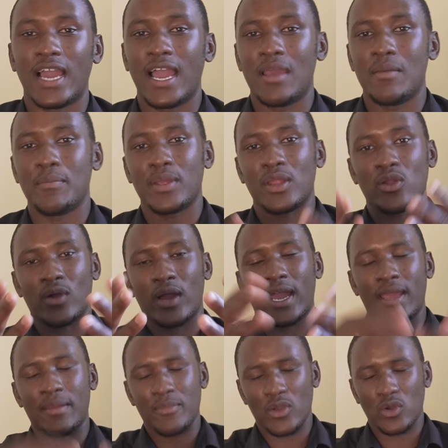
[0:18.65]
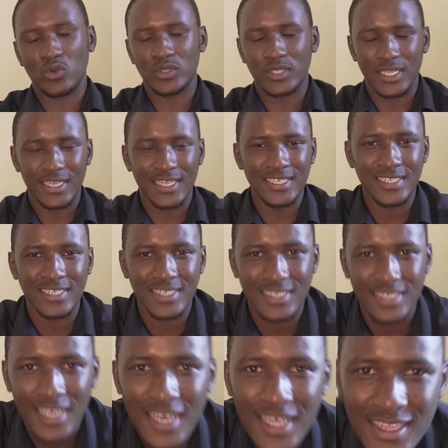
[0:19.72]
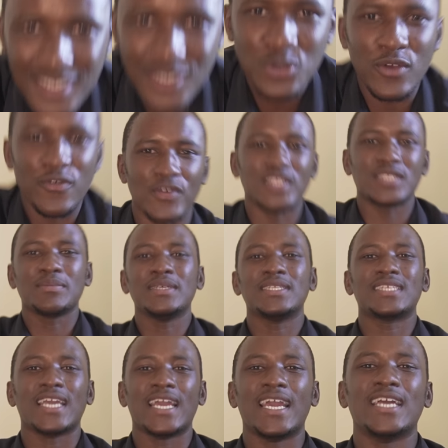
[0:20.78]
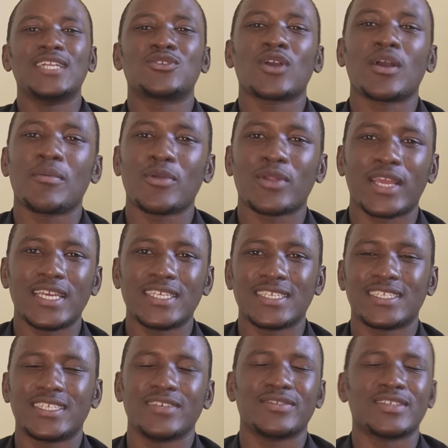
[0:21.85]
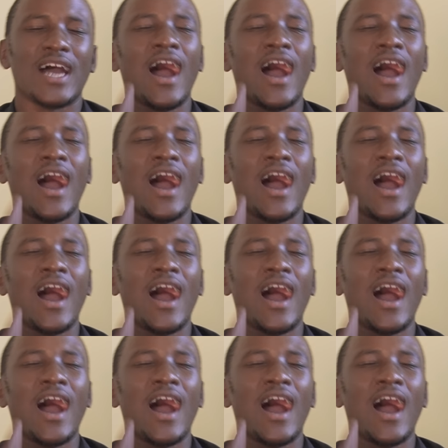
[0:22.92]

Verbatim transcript: I am Pelo, I am your host, and this is where fans meet and talk about Kaizer Chiefs.